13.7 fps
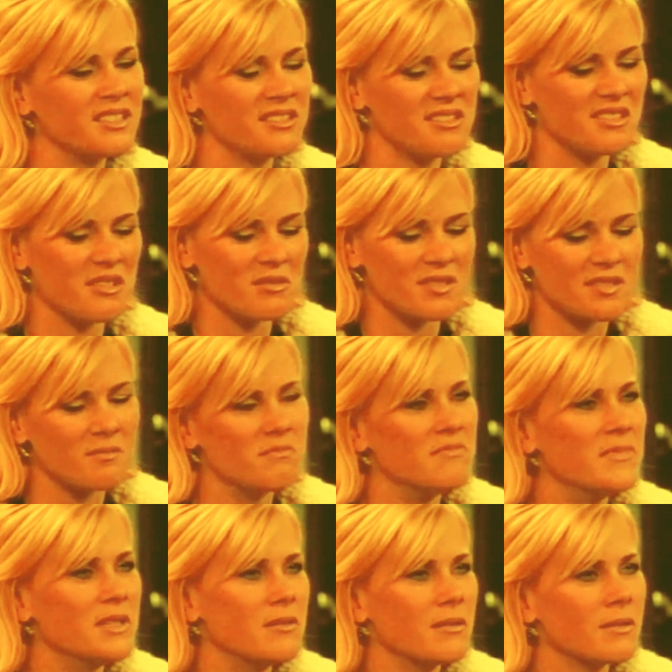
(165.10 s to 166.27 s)
Bet you're so
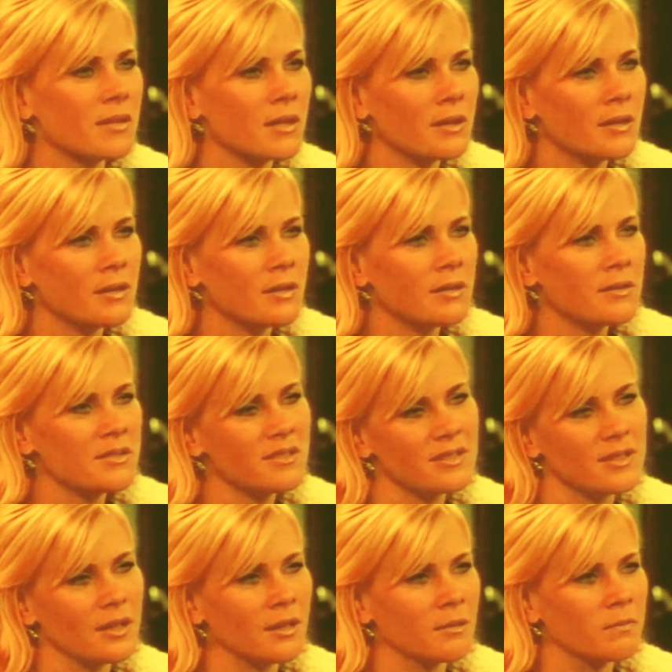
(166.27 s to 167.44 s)
smooth. Just